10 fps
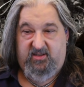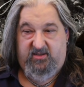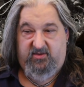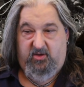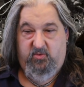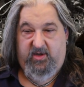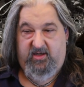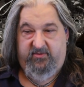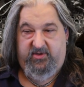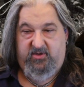and the grit
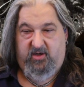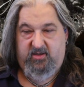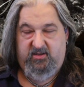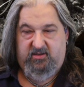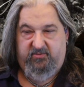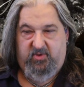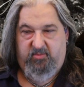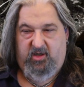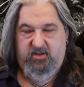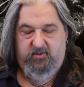and the darkness of what
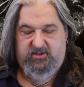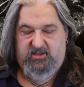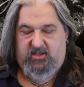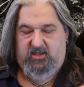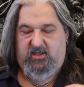Marco is singing.